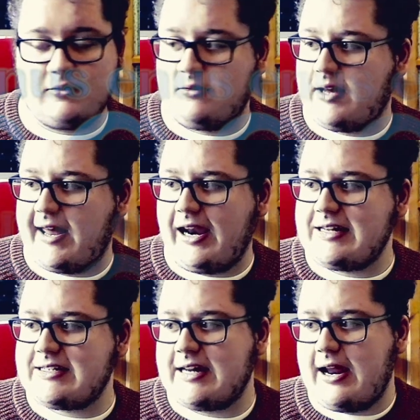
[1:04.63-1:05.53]
And
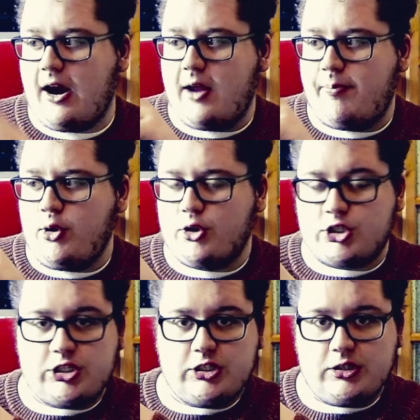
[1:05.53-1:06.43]
let's say I
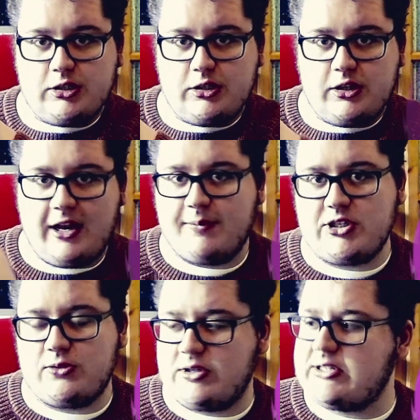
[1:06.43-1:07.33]
push
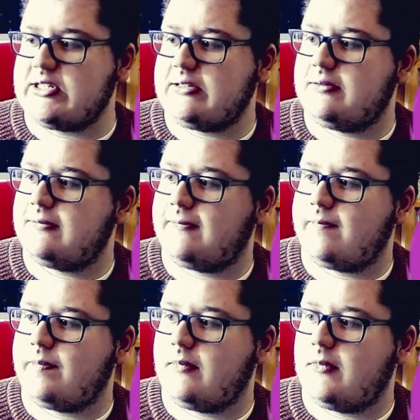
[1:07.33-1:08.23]
Neptunus.
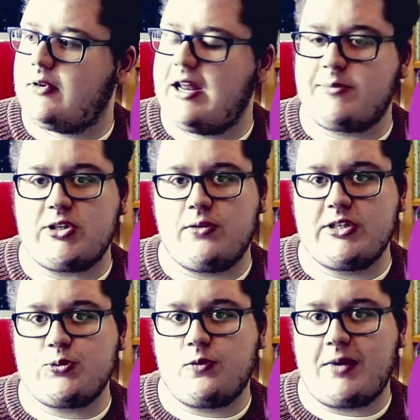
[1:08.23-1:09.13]

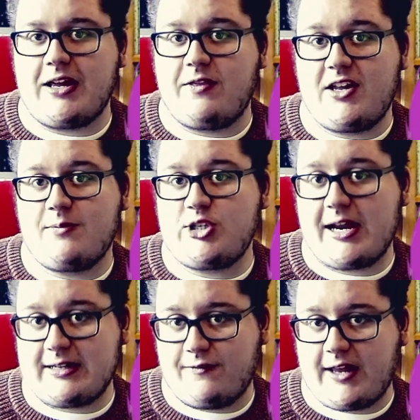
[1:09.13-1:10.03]
Neptunus would be in the
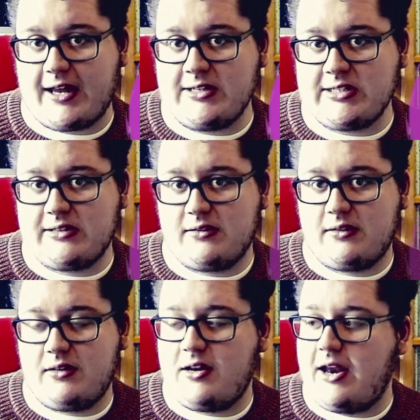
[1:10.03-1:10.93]
objective case,
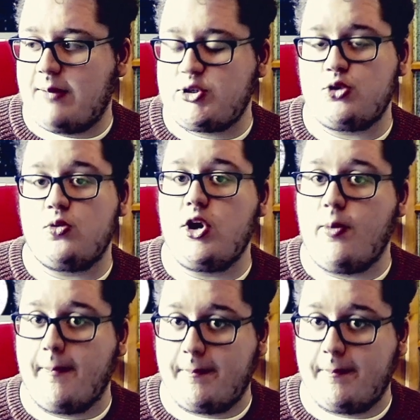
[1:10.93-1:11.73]
Neptunum.